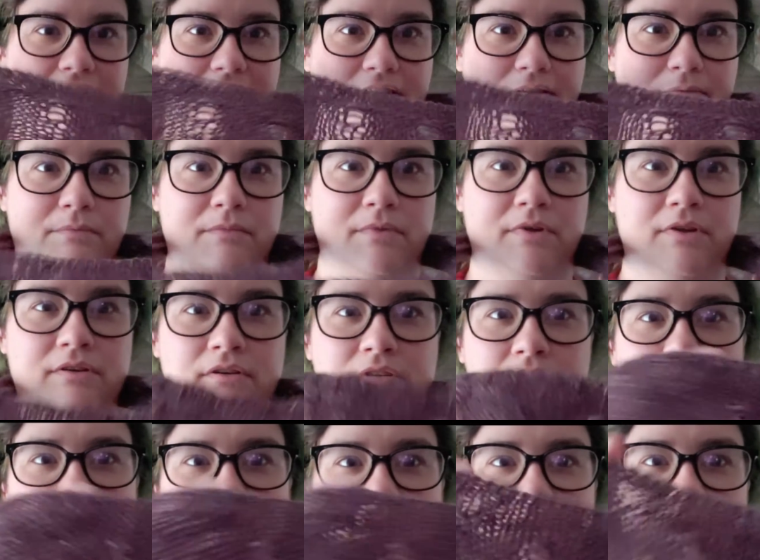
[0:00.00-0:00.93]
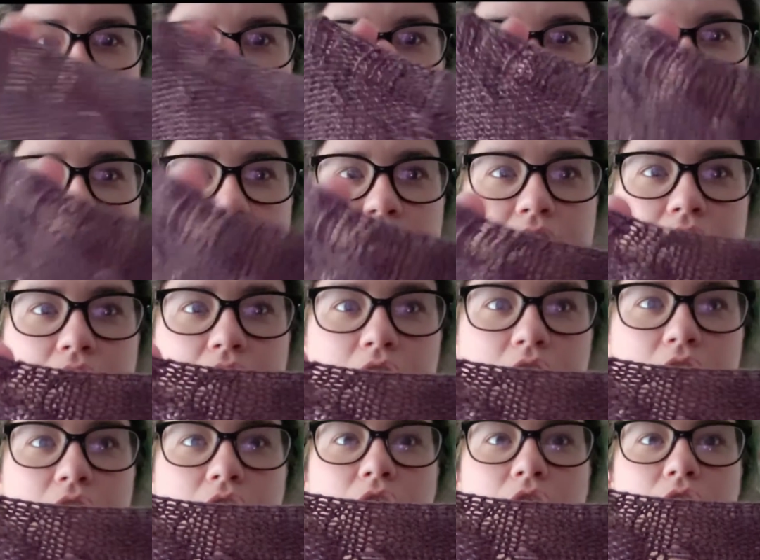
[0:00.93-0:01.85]
them
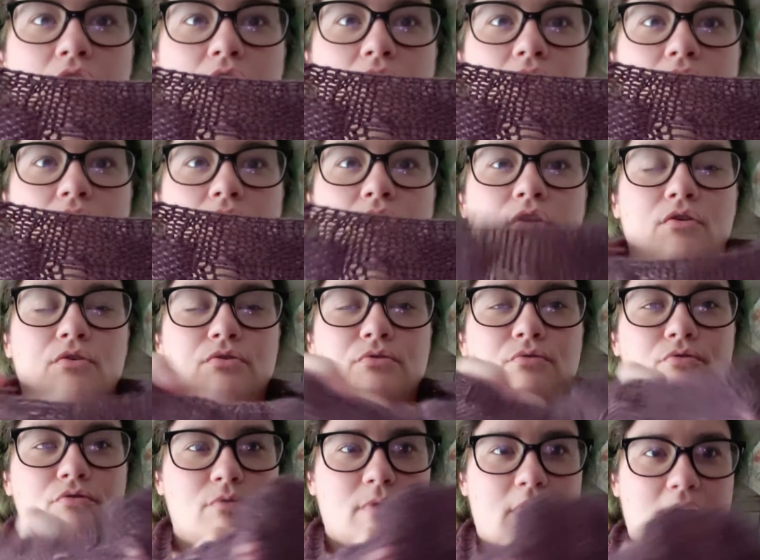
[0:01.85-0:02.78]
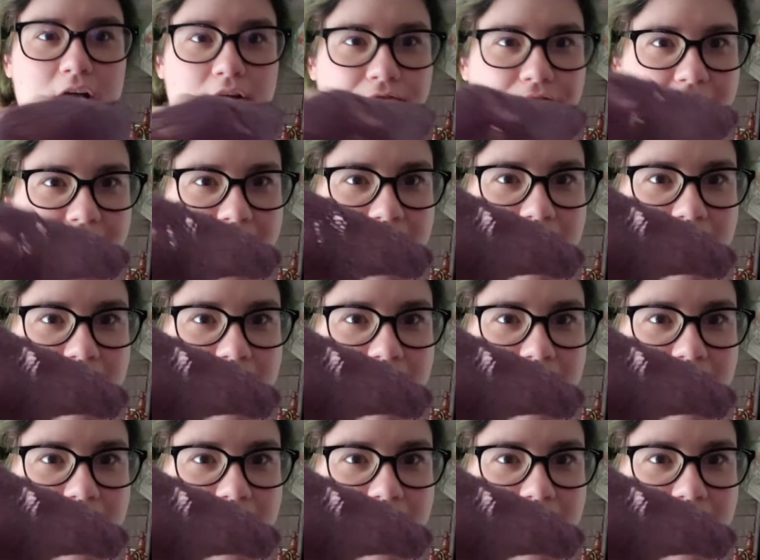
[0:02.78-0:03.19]
all throughout the